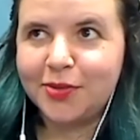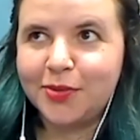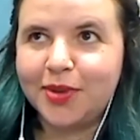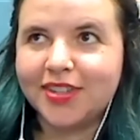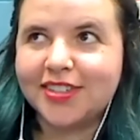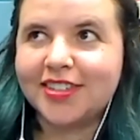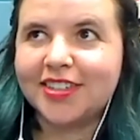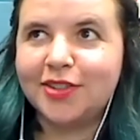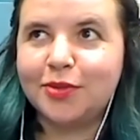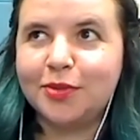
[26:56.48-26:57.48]
was
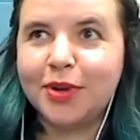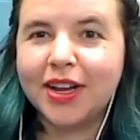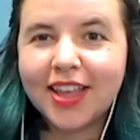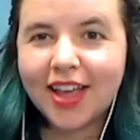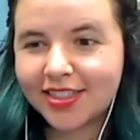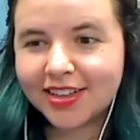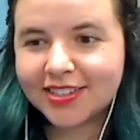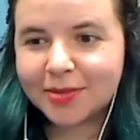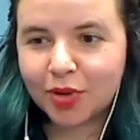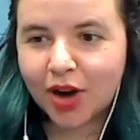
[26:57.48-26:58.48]
really, I think,
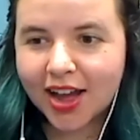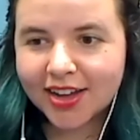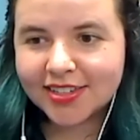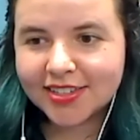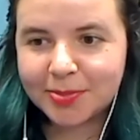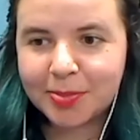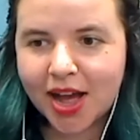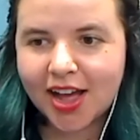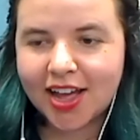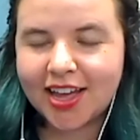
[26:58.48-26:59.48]
surprised
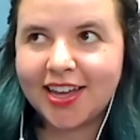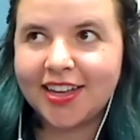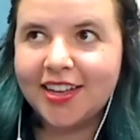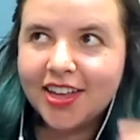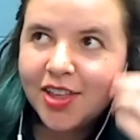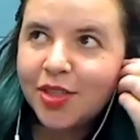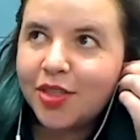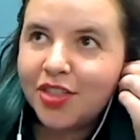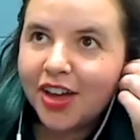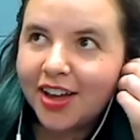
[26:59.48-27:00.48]
by
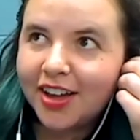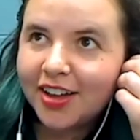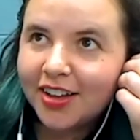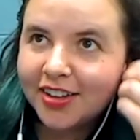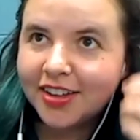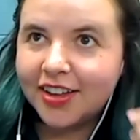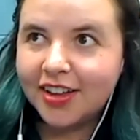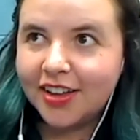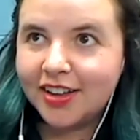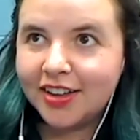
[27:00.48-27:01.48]
the
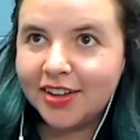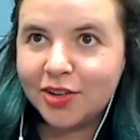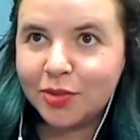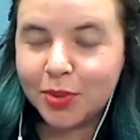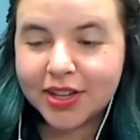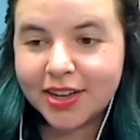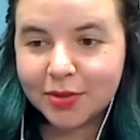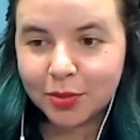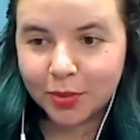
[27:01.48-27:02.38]
really